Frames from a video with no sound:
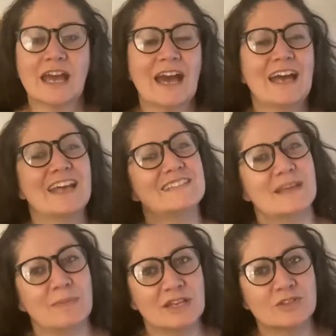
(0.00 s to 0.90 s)
And as they're
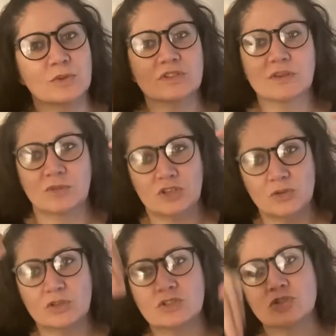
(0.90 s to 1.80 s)
picture books, I'm going to
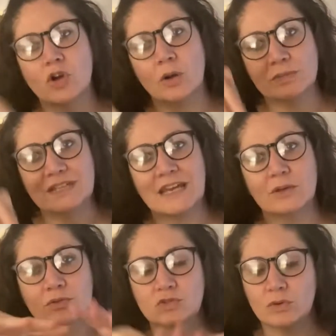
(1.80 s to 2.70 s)
do a top
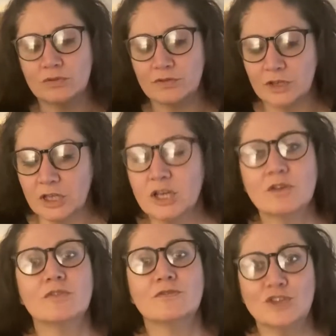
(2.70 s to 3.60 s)
down sort of
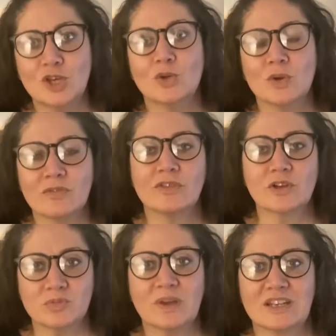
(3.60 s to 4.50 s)
view of
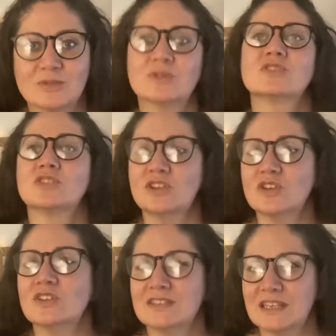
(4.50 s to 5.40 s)
those picture books so that you
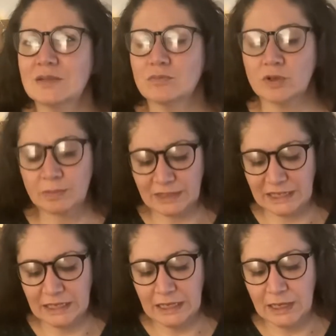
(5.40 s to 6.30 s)
can see them properly.
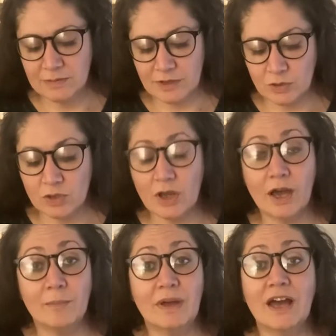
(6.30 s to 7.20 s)
So
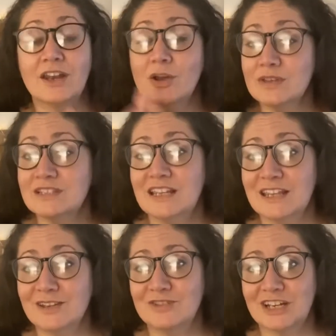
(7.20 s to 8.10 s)
um, I know it's nearly the
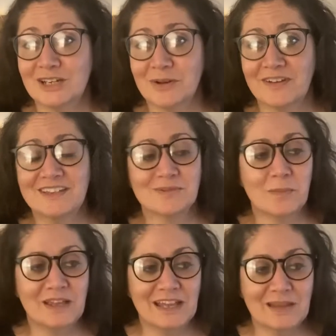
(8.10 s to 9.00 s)
end of January, so I'm a
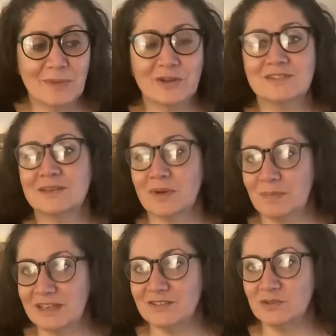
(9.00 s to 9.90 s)
bit late posting my
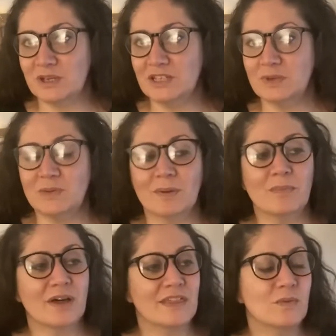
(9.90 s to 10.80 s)
best of 2021, but
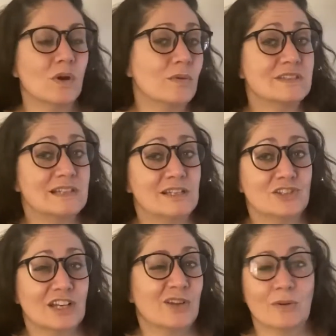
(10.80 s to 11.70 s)
I think while we're still in
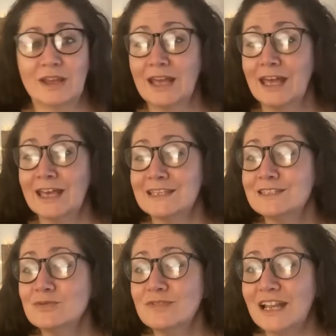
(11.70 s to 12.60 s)
January, it's
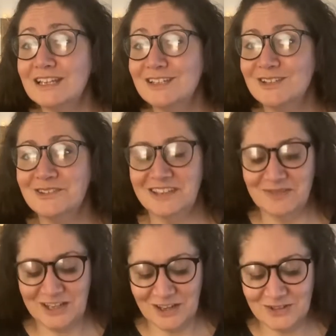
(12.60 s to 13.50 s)
still valid to do these
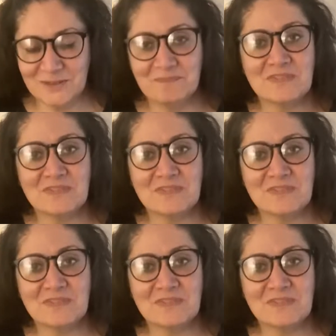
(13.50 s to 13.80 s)
videos.